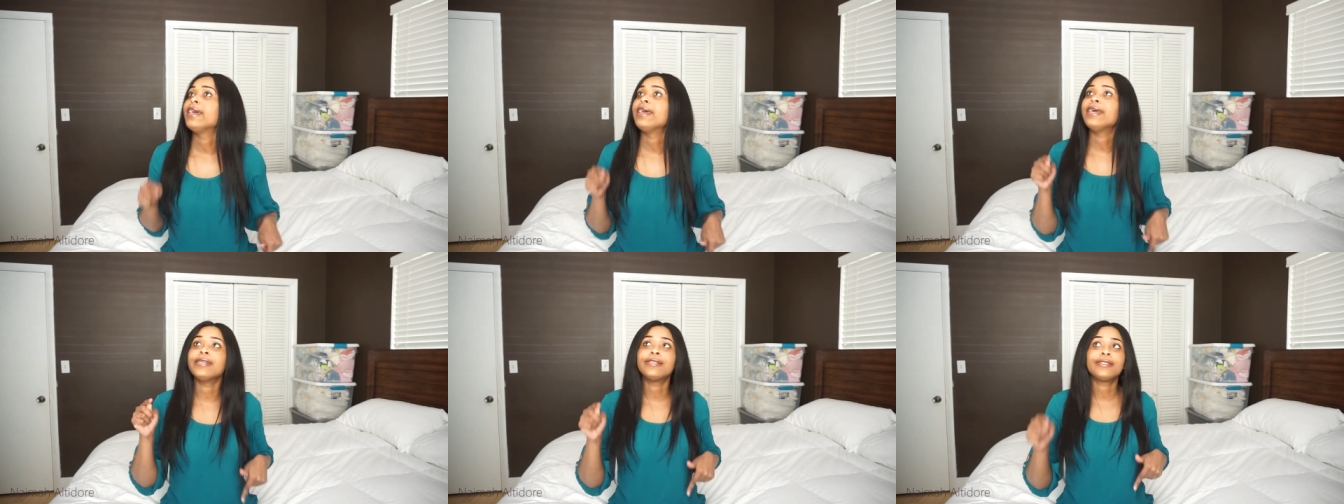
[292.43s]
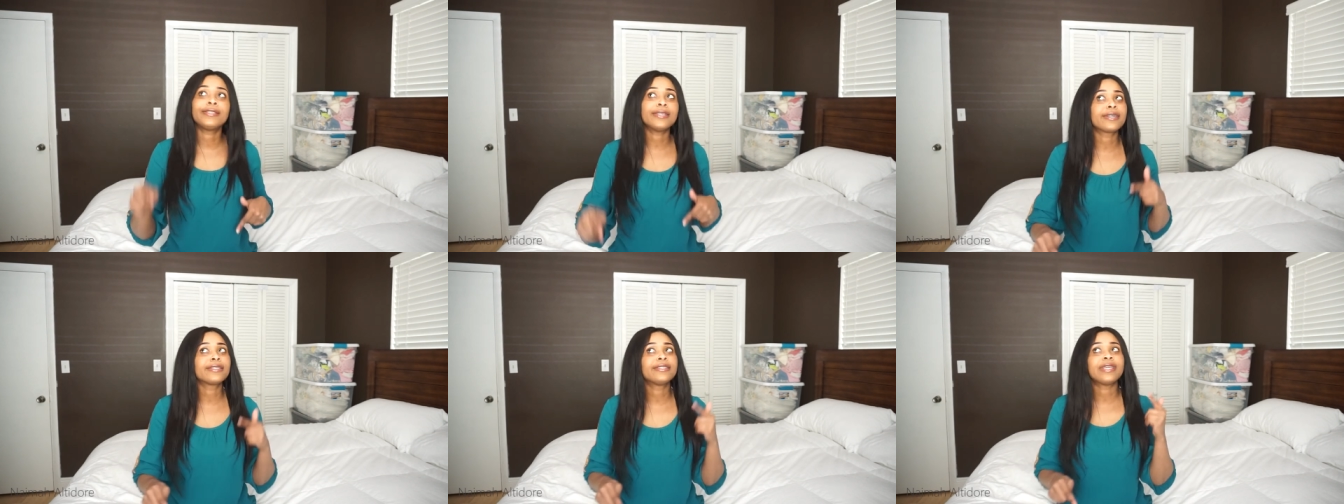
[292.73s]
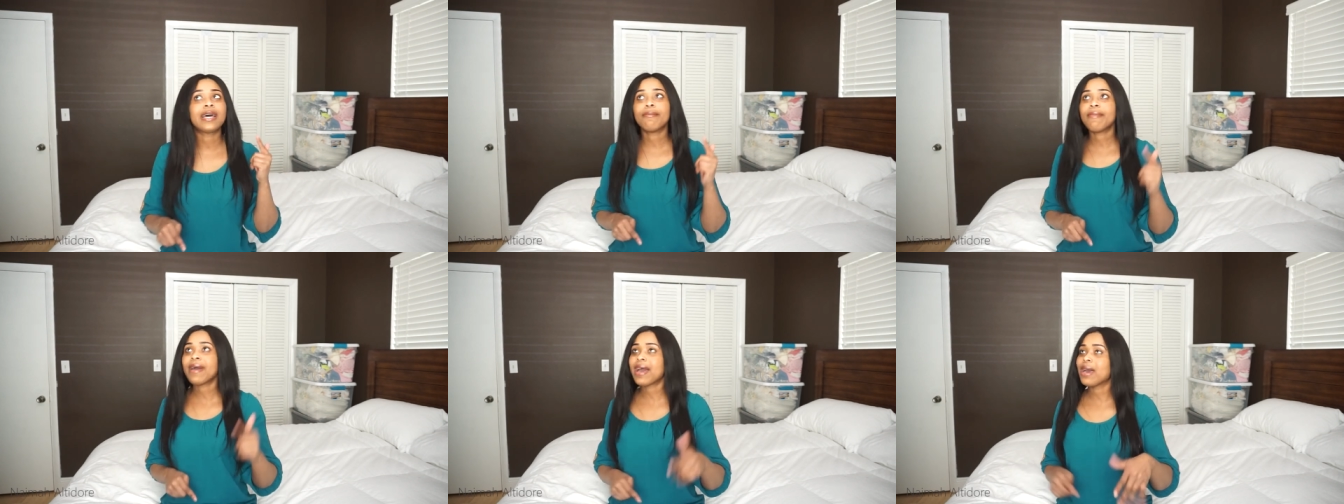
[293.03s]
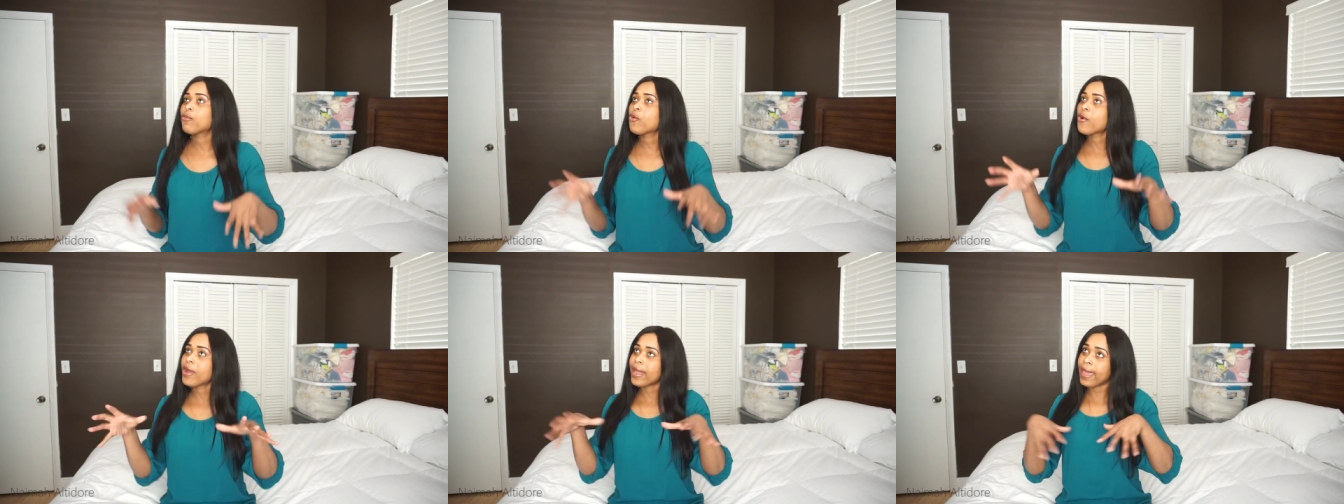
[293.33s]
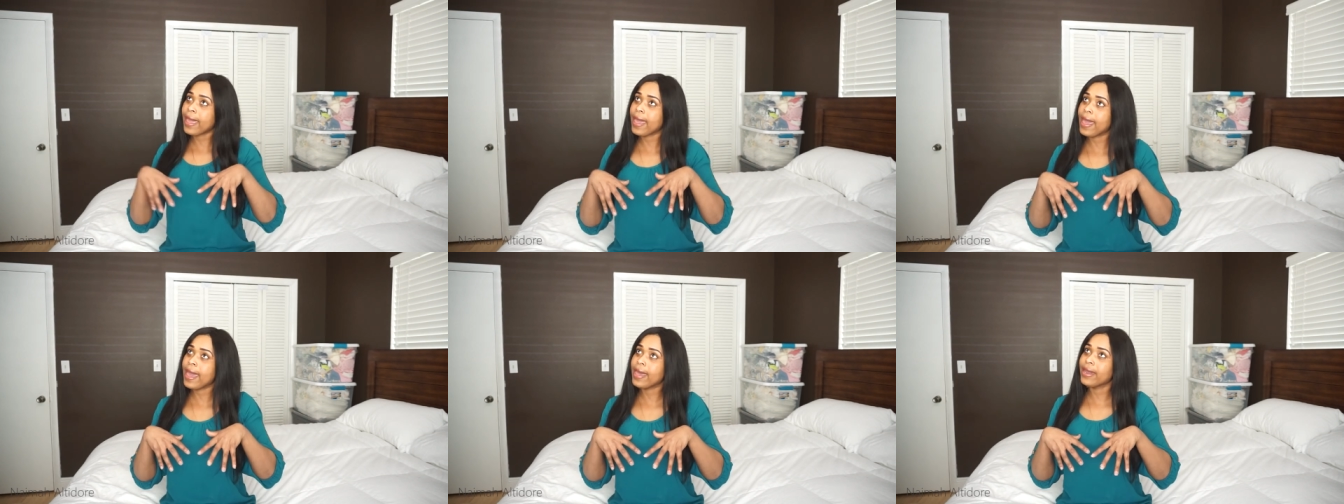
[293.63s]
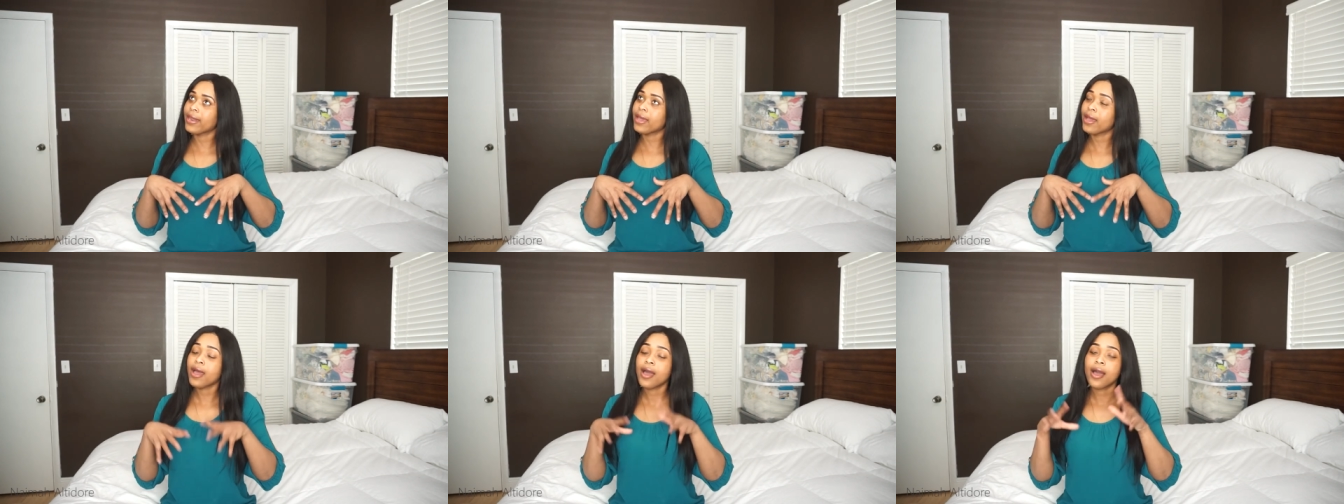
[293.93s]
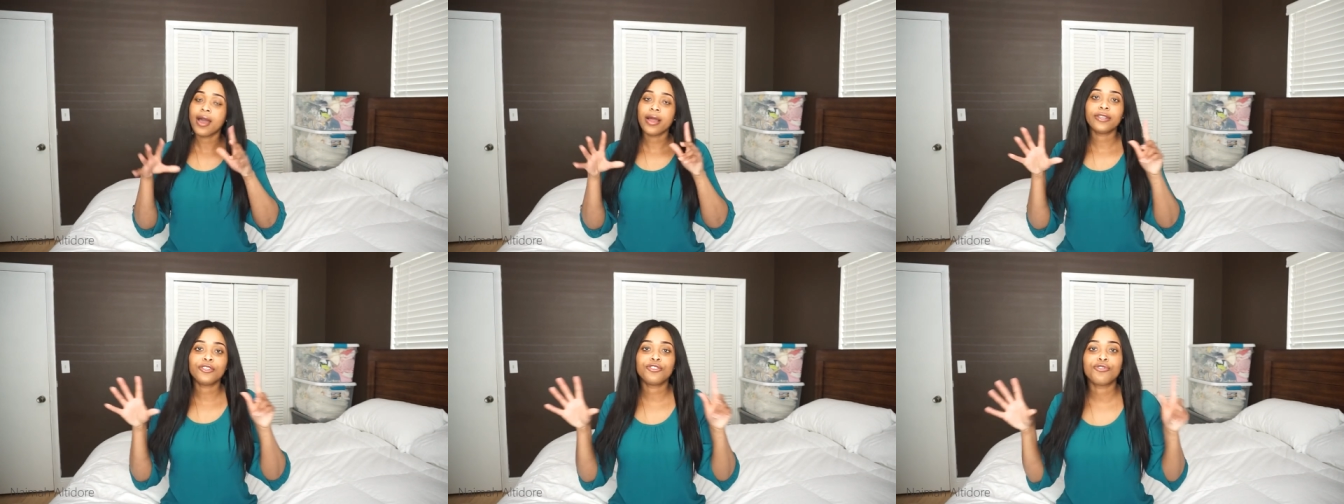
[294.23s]
It sucks that bad boy in.
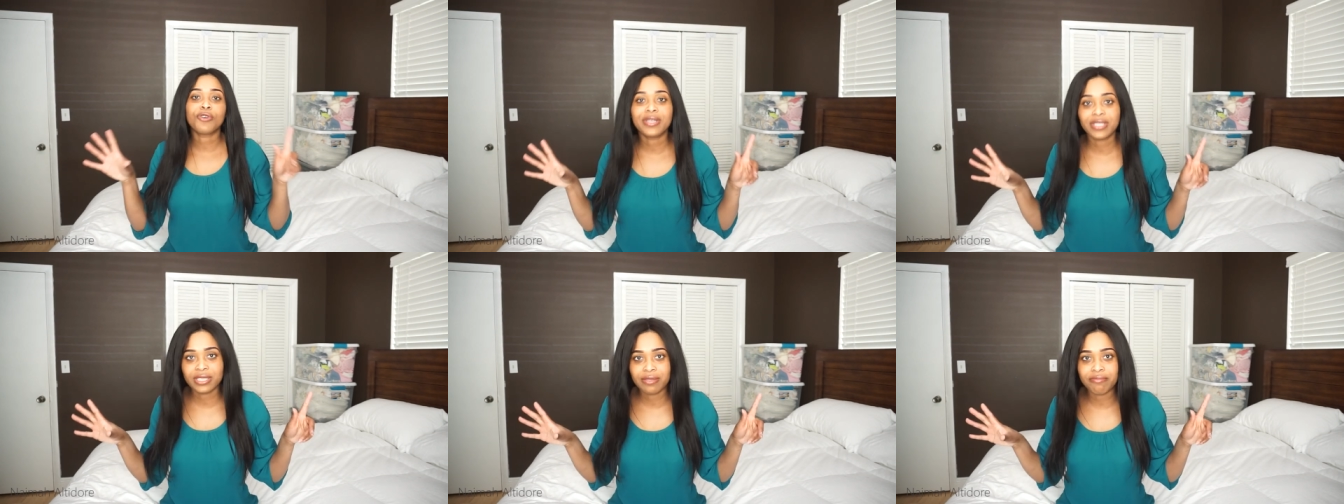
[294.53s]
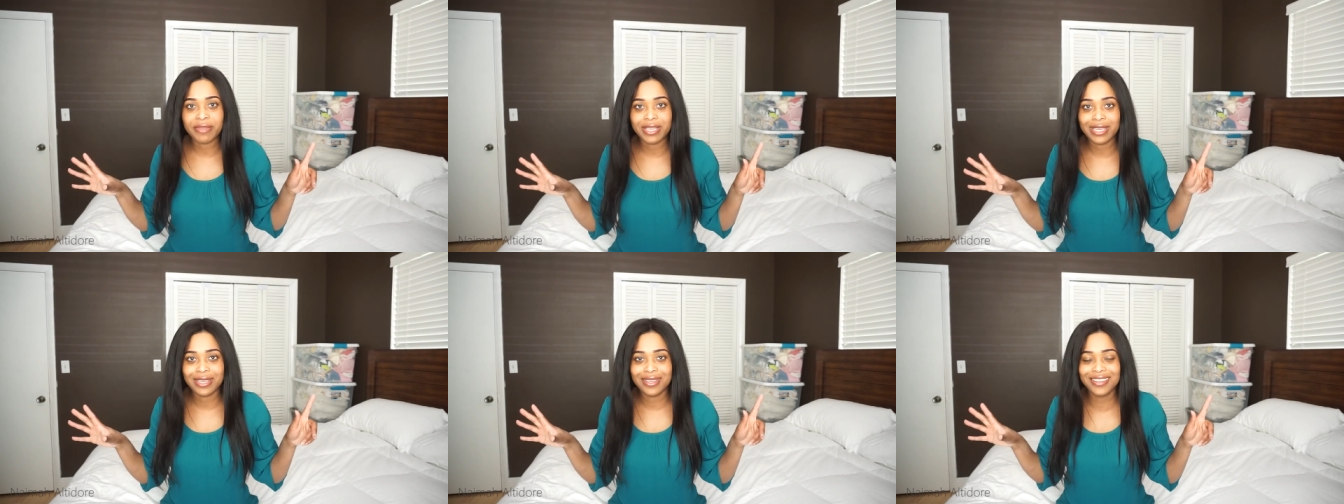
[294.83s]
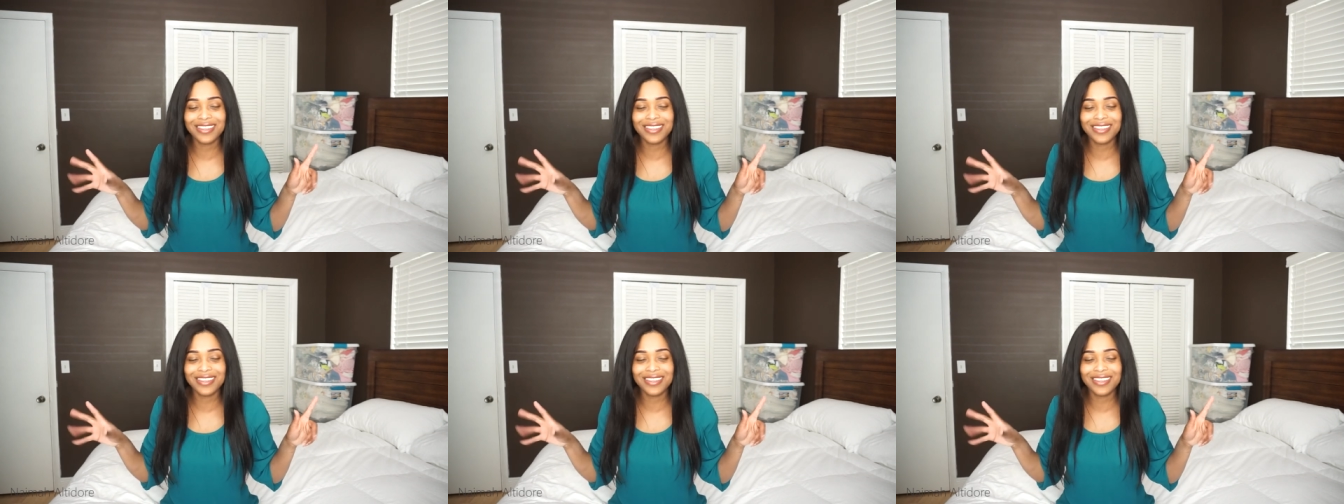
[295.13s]
Trust me.